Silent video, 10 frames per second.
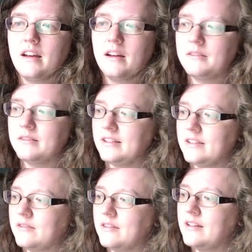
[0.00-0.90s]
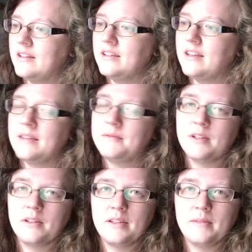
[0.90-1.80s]
Alright, so I am
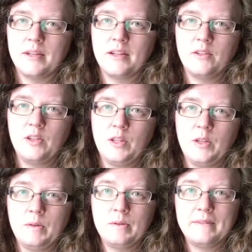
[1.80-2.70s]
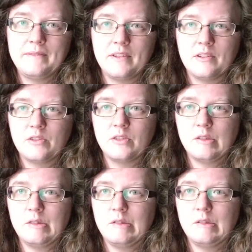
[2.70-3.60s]
talking about
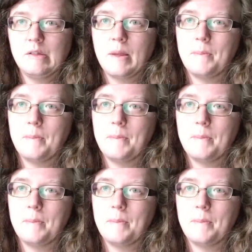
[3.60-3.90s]
Universal